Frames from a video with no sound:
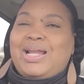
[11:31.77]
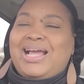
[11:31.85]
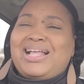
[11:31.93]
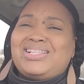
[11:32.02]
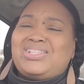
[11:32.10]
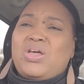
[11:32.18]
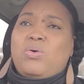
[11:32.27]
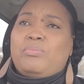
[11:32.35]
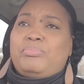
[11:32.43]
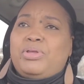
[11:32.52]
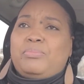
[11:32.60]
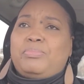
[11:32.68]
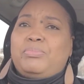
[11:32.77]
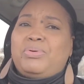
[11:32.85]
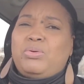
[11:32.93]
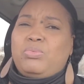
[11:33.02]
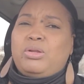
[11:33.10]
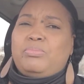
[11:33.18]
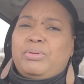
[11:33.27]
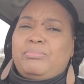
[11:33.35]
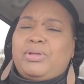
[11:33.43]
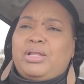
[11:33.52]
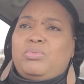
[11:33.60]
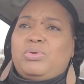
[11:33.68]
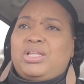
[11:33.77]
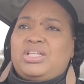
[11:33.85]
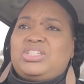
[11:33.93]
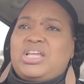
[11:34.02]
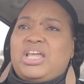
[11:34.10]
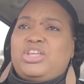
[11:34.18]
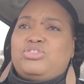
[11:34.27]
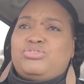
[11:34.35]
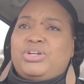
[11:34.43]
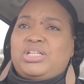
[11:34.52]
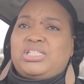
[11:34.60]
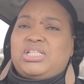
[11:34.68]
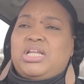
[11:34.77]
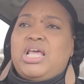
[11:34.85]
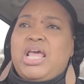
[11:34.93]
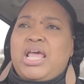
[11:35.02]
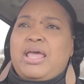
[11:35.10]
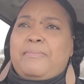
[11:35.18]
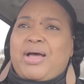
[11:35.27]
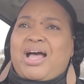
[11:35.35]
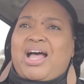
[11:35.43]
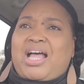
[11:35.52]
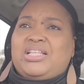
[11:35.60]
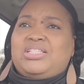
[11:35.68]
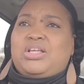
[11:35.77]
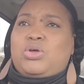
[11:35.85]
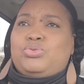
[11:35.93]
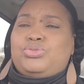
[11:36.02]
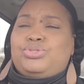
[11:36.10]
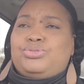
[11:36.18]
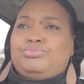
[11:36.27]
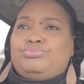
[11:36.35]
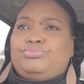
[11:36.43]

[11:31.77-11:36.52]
but I got salt and pepper, but it would have been better with the Italian dressing and my hot sauce.